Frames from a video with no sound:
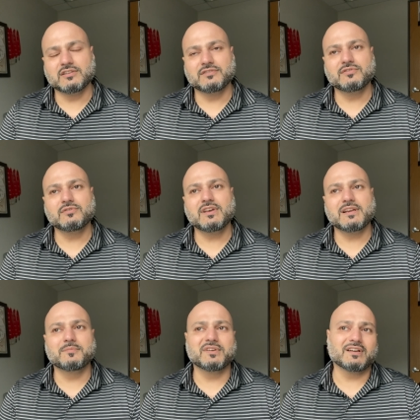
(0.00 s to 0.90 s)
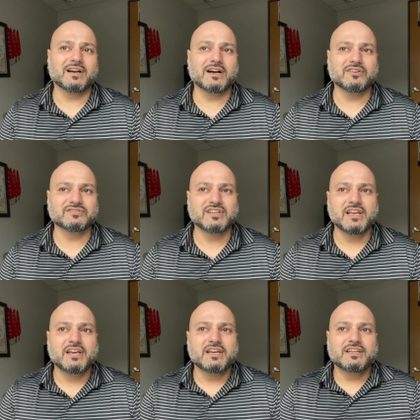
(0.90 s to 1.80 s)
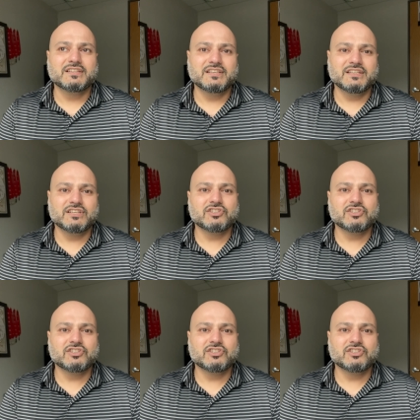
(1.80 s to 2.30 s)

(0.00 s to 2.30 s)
if you get a bigger house, the